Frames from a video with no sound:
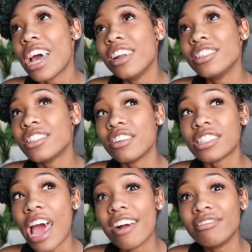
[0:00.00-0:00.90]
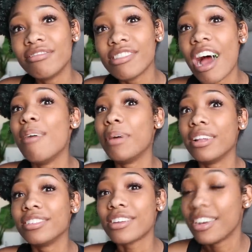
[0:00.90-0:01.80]
that is so sad. I
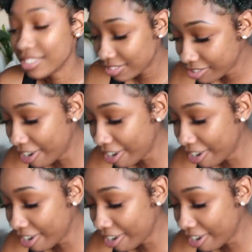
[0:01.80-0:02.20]
apologize.